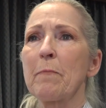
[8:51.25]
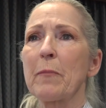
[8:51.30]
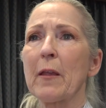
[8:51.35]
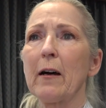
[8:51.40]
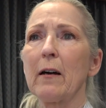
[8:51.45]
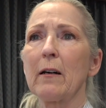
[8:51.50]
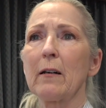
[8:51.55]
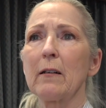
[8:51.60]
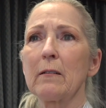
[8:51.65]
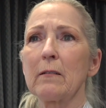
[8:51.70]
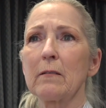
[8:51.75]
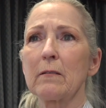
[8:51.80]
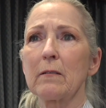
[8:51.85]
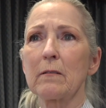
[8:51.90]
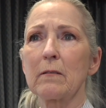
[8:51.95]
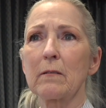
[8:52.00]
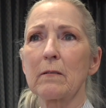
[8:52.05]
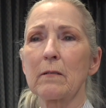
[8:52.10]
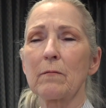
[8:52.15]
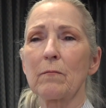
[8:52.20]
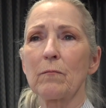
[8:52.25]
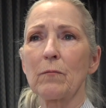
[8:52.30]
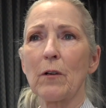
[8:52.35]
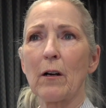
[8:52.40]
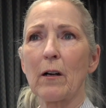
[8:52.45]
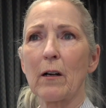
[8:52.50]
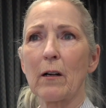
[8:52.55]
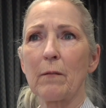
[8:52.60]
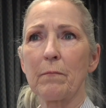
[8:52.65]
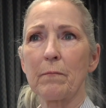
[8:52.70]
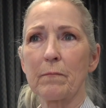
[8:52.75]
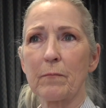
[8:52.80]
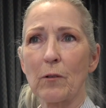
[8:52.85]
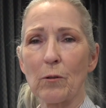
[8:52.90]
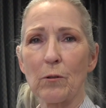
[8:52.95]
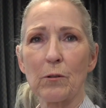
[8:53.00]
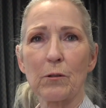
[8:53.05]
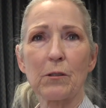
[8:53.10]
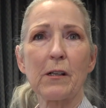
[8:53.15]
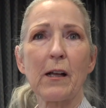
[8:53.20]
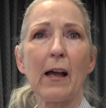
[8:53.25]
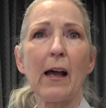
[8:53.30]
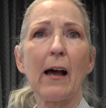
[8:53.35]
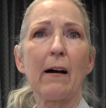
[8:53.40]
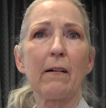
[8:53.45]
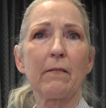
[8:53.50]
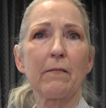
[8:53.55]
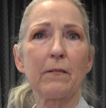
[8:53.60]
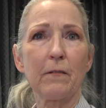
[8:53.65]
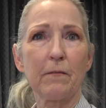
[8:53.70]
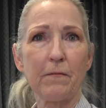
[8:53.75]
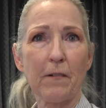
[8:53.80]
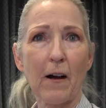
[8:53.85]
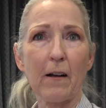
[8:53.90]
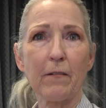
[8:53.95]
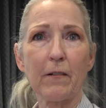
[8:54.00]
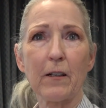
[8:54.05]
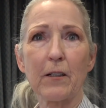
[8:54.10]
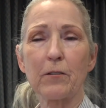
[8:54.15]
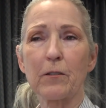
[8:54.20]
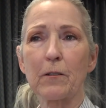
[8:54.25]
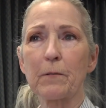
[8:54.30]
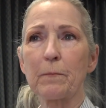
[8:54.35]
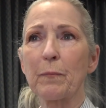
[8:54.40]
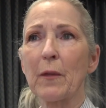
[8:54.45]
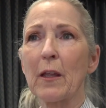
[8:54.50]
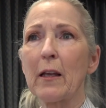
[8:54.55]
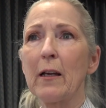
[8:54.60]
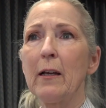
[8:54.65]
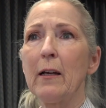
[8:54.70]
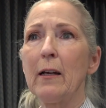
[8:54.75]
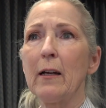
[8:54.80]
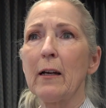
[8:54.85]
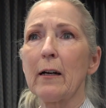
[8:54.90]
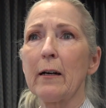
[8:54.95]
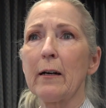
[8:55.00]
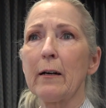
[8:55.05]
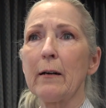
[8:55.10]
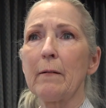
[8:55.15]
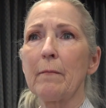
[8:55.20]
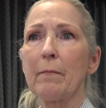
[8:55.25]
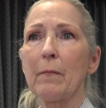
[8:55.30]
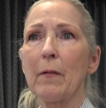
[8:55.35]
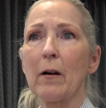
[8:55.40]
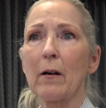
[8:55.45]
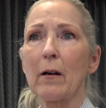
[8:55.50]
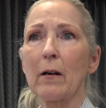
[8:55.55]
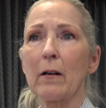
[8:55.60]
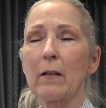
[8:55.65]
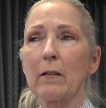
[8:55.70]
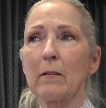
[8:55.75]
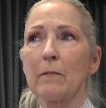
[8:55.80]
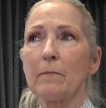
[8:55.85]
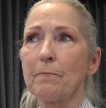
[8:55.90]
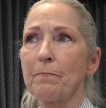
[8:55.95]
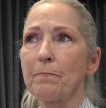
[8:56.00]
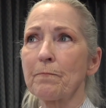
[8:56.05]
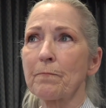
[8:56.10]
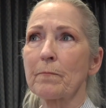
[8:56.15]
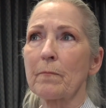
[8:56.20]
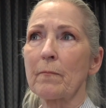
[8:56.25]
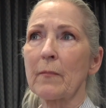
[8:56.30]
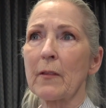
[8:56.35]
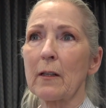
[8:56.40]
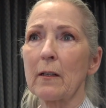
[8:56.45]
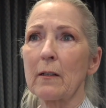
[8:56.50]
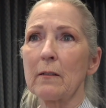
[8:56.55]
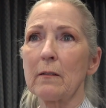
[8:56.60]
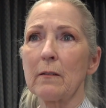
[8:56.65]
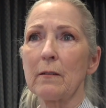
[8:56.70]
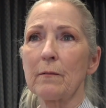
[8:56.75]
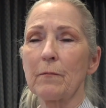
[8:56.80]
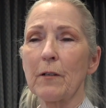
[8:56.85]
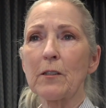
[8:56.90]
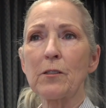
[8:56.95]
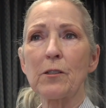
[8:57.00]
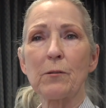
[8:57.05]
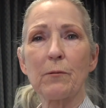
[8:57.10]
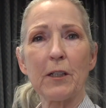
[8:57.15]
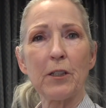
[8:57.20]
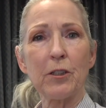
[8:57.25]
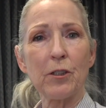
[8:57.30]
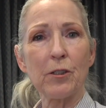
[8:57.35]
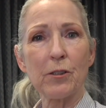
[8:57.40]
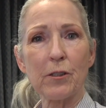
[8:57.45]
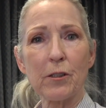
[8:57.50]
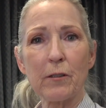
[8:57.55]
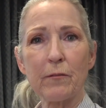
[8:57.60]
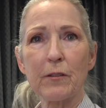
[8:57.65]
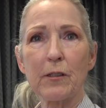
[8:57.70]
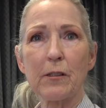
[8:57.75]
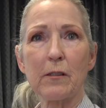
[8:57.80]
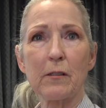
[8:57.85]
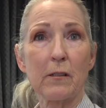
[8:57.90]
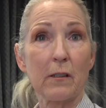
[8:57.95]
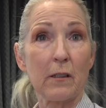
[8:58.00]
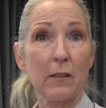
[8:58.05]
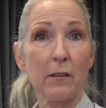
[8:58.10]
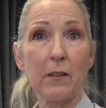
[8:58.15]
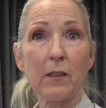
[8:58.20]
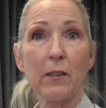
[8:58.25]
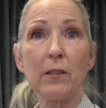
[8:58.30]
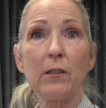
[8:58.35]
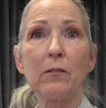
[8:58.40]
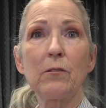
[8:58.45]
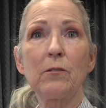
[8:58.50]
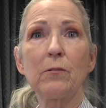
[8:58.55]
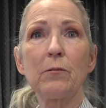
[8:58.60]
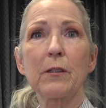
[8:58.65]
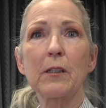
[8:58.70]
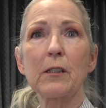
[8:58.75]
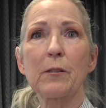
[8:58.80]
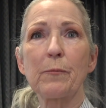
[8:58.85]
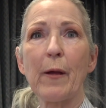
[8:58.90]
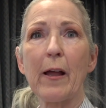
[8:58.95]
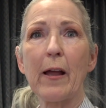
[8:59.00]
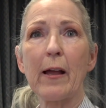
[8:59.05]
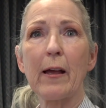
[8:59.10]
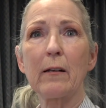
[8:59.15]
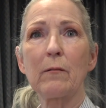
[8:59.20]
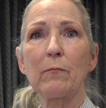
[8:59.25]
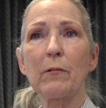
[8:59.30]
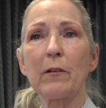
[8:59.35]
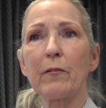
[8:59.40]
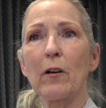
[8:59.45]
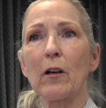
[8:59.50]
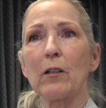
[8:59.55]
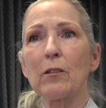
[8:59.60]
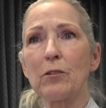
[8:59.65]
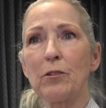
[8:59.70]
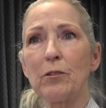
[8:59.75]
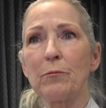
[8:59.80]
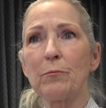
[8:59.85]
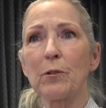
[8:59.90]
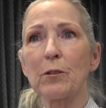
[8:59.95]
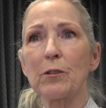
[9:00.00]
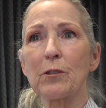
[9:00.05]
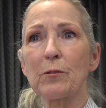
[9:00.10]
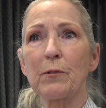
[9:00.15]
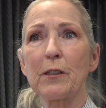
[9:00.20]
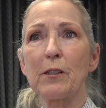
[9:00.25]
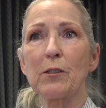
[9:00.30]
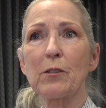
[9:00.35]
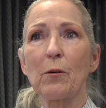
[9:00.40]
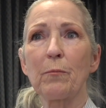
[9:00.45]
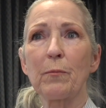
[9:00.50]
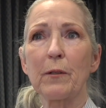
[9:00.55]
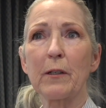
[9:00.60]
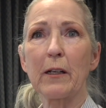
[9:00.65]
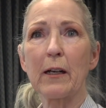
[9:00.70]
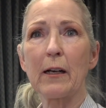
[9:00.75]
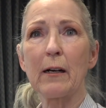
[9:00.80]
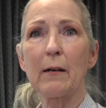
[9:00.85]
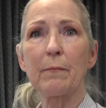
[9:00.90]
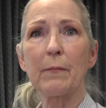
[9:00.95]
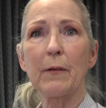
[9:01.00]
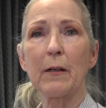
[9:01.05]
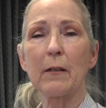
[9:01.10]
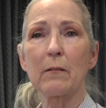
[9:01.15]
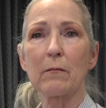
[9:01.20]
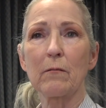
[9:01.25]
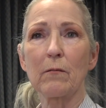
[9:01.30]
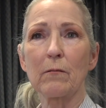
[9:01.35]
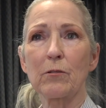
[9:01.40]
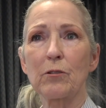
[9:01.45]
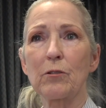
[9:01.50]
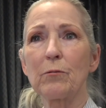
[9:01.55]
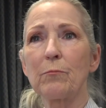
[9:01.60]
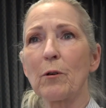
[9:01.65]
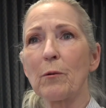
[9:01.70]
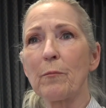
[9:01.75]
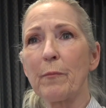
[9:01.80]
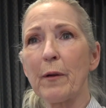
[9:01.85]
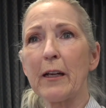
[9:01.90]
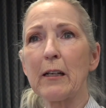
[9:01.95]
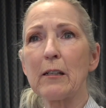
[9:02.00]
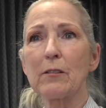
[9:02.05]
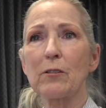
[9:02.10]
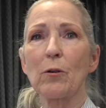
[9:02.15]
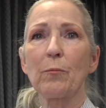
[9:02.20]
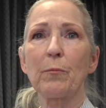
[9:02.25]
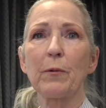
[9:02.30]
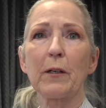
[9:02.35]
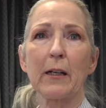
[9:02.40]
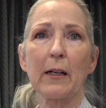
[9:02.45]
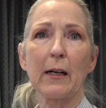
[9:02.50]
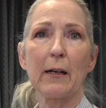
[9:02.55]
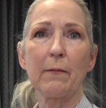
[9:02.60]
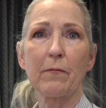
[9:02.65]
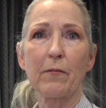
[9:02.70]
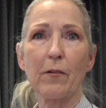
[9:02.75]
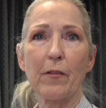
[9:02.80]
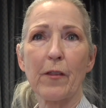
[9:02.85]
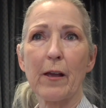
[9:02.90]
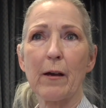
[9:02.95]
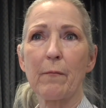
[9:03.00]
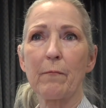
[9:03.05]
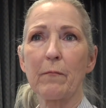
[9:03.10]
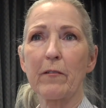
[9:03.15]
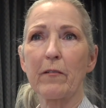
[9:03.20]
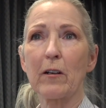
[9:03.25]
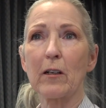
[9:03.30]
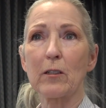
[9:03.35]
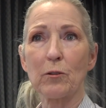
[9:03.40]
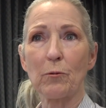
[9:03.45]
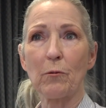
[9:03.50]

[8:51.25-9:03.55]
Our goal is to have 500. Our restoration services continue to expand. We've got 2 more suites opening up, or 2 more bays opening up for them. We've got